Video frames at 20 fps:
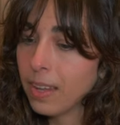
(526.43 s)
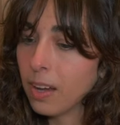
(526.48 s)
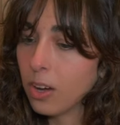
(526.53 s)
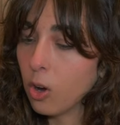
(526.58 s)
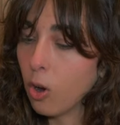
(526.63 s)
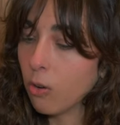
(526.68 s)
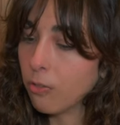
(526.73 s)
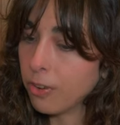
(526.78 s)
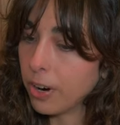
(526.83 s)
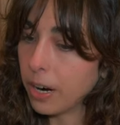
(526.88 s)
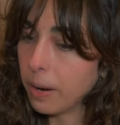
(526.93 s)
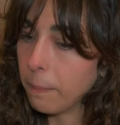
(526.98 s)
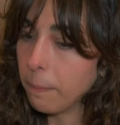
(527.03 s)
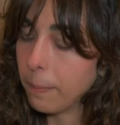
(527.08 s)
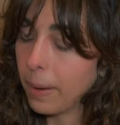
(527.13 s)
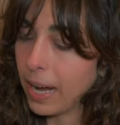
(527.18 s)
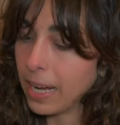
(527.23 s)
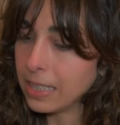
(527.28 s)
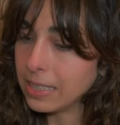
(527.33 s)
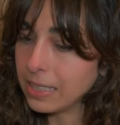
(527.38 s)
governed
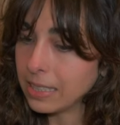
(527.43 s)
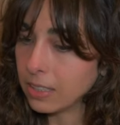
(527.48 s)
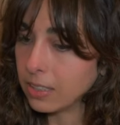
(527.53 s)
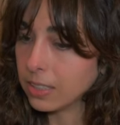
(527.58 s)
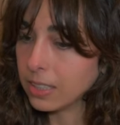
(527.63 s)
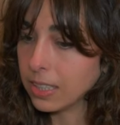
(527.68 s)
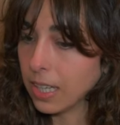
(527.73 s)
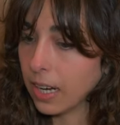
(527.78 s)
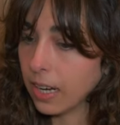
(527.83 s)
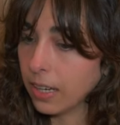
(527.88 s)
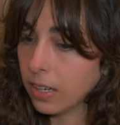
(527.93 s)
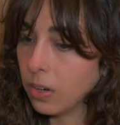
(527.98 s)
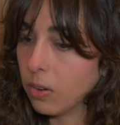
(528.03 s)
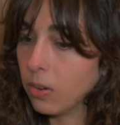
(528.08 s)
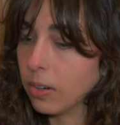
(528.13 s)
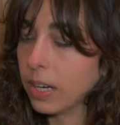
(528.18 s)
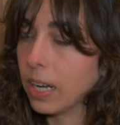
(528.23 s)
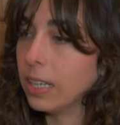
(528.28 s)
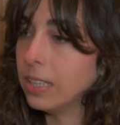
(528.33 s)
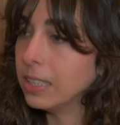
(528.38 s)
by certain
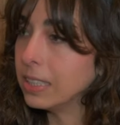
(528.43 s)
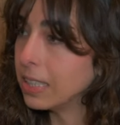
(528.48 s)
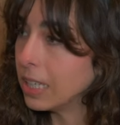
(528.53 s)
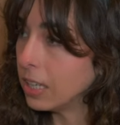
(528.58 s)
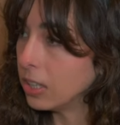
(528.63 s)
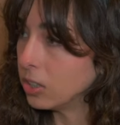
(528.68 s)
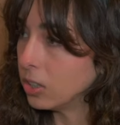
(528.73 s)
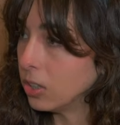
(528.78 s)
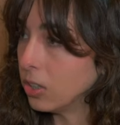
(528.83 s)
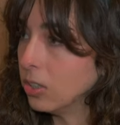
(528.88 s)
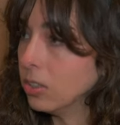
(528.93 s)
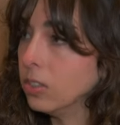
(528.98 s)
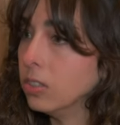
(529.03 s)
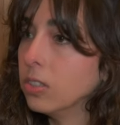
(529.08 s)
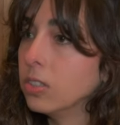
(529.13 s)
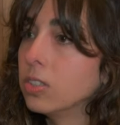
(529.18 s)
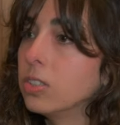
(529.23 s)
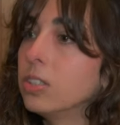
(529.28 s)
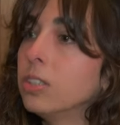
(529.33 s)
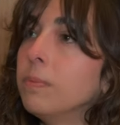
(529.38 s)

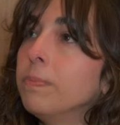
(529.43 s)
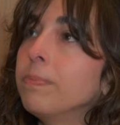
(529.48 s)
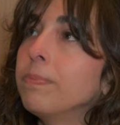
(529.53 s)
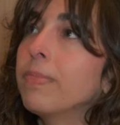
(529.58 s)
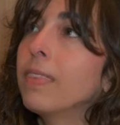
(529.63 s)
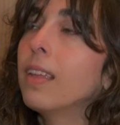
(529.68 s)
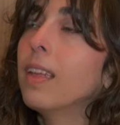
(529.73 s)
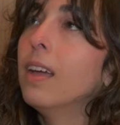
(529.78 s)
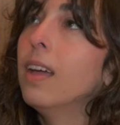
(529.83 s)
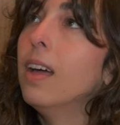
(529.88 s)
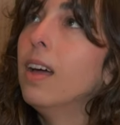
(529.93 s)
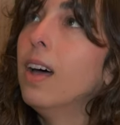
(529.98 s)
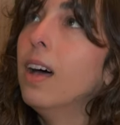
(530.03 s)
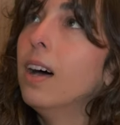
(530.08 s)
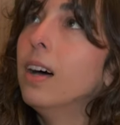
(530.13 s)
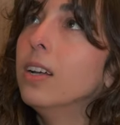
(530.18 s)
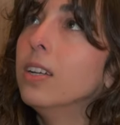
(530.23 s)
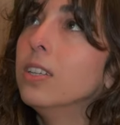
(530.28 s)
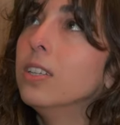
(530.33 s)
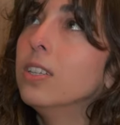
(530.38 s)
organizations
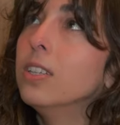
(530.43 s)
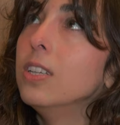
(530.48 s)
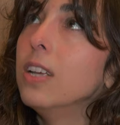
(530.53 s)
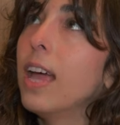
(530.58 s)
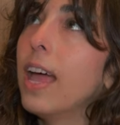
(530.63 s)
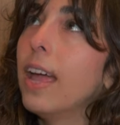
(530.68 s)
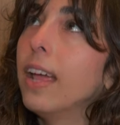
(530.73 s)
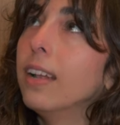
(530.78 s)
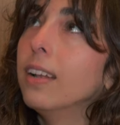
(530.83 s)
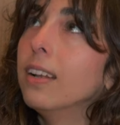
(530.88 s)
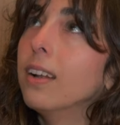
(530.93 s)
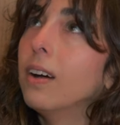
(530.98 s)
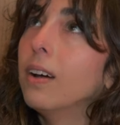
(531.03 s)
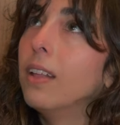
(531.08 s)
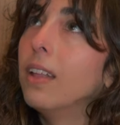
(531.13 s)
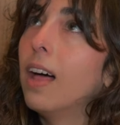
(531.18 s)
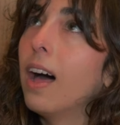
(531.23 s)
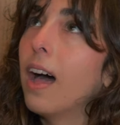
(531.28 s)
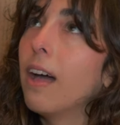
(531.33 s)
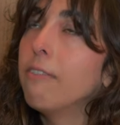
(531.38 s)
and
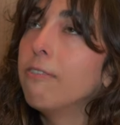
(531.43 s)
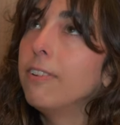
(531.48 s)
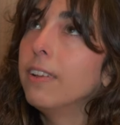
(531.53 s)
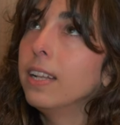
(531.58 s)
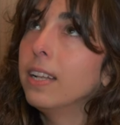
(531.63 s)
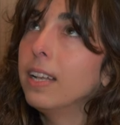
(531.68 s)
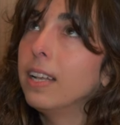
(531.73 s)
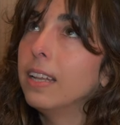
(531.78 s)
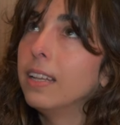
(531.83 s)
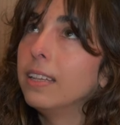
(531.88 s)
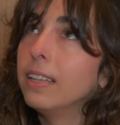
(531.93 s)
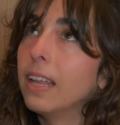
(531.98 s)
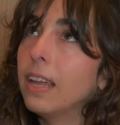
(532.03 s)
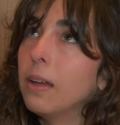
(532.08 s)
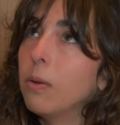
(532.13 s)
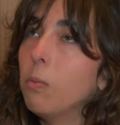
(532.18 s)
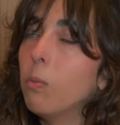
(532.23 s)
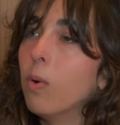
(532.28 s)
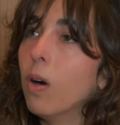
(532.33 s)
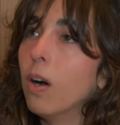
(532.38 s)
I feel they
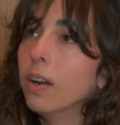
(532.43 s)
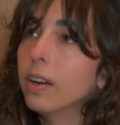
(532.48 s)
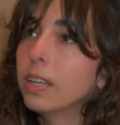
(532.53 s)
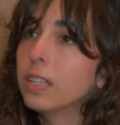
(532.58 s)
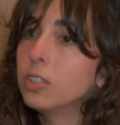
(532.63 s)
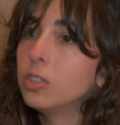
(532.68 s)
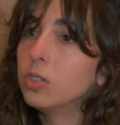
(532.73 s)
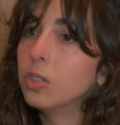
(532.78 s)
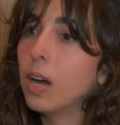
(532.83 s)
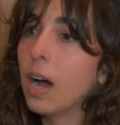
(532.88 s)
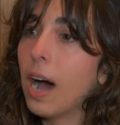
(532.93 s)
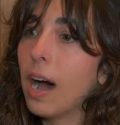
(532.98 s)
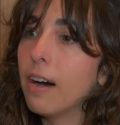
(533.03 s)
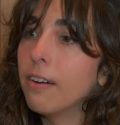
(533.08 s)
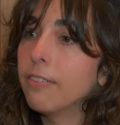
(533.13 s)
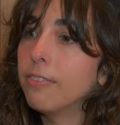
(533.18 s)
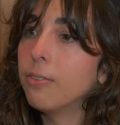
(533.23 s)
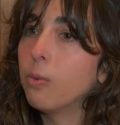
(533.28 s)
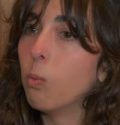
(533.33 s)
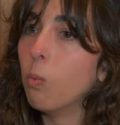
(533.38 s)
wanted to
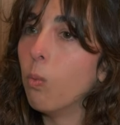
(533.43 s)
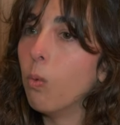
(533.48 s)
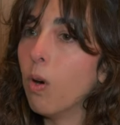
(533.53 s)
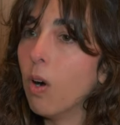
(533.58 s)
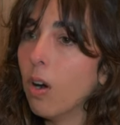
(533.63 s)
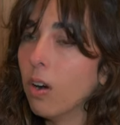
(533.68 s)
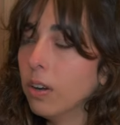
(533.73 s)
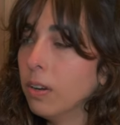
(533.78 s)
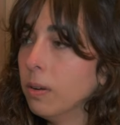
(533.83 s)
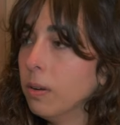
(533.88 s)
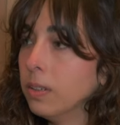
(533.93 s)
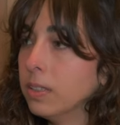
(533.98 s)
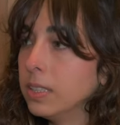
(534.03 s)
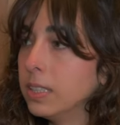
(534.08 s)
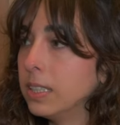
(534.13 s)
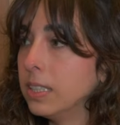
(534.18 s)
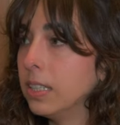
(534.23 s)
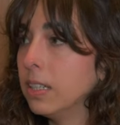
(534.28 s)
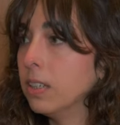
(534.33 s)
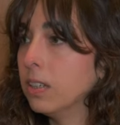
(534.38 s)
have one
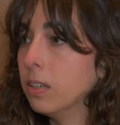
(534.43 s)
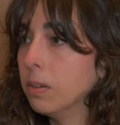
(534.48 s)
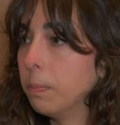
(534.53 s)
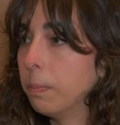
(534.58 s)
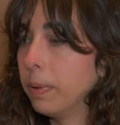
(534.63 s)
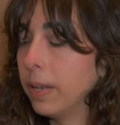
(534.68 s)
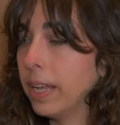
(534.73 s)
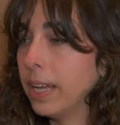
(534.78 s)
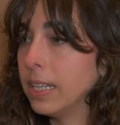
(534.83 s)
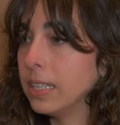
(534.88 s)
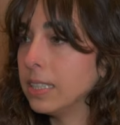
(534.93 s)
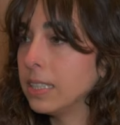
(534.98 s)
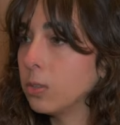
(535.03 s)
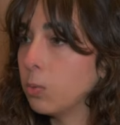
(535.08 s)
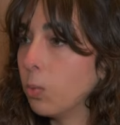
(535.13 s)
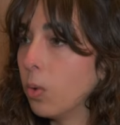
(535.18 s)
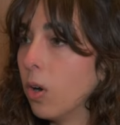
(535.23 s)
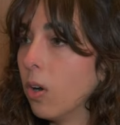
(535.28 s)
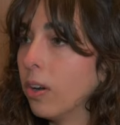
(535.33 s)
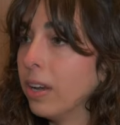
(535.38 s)
single place,
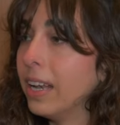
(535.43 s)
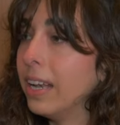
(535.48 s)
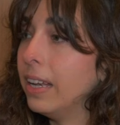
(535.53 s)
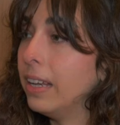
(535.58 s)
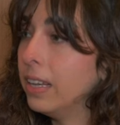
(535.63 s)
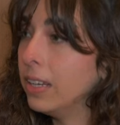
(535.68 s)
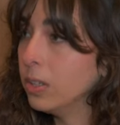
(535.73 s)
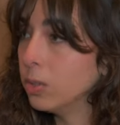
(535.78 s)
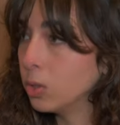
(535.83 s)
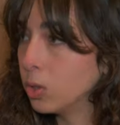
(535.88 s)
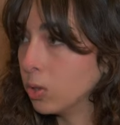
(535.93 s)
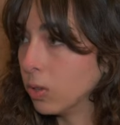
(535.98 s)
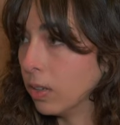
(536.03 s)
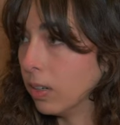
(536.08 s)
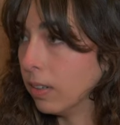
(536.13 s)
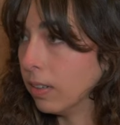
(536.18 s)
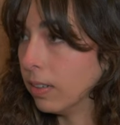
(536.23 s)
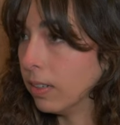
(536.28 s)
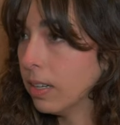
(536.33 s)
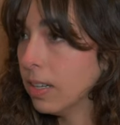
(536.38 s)
one
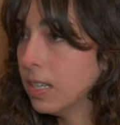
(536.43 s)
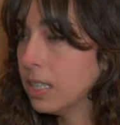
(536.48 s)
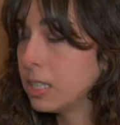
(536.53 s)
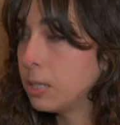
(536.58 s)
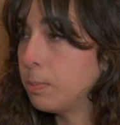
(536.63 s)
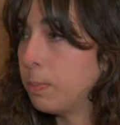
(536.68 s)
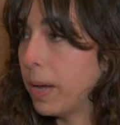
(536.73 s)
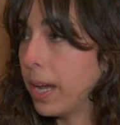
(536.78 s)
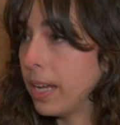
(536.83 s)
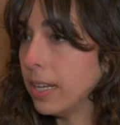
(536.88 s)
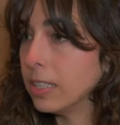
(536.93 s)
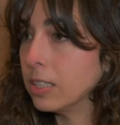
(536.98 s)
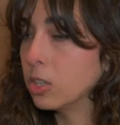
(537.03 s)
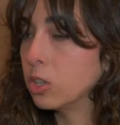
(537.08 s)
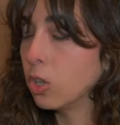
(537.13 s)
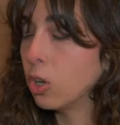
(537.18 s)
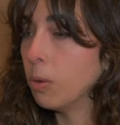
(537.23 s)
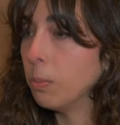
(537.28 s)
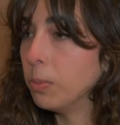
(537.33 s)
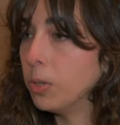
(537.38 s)
neutral space,
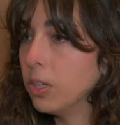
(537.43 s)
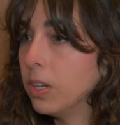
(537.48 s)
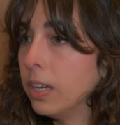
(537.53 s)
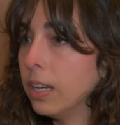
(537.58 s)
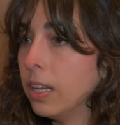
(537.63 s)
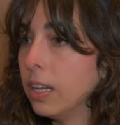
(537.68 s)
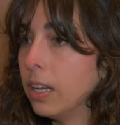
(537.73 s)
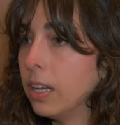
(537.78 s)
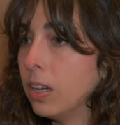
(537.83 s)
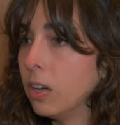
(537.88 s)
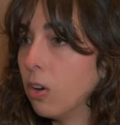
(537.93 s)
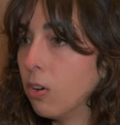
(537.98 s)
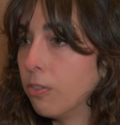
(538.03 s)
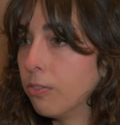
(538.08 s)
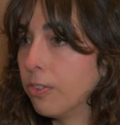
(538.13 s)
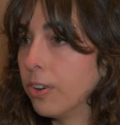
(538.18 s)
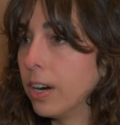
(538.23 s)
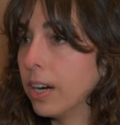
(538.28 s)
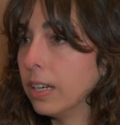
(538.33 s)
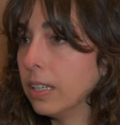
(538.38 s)
community
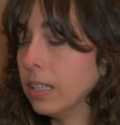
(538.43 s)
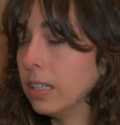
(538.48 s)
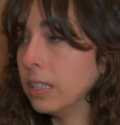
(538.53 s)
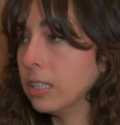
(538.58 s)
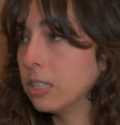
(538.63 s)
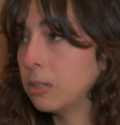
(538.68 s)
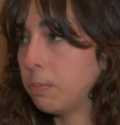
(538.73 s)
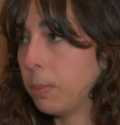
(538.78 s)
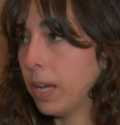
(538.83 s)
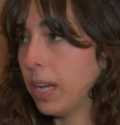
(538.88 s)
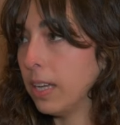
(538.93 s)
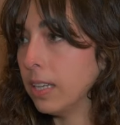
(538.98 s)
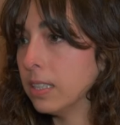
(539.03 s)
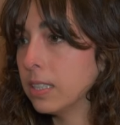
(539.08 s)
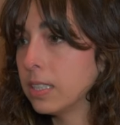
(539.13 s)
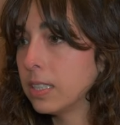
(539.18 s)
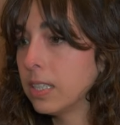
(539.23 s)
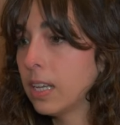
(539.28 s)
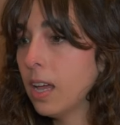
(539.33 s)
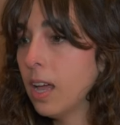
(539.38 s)
governed
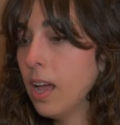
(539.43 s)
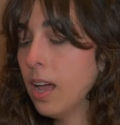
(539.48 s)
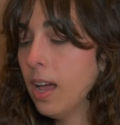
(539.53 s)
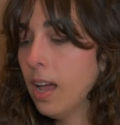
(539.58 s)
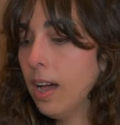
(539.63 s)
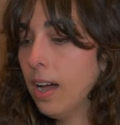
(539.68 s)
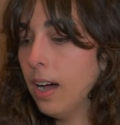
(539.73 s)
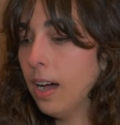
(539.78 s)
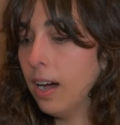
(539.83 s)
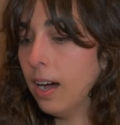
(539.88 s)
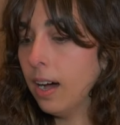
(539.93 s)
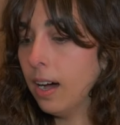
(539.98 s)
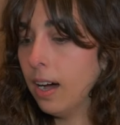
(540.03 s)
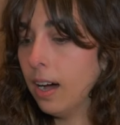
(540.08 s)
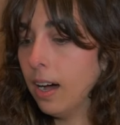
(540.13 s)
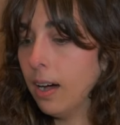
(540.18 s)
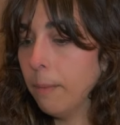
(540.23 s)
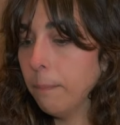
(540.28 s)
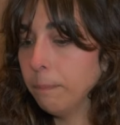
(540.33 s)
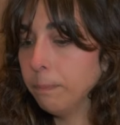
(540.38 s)
space,
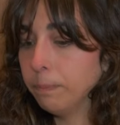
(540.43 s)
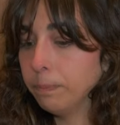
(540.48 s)
um,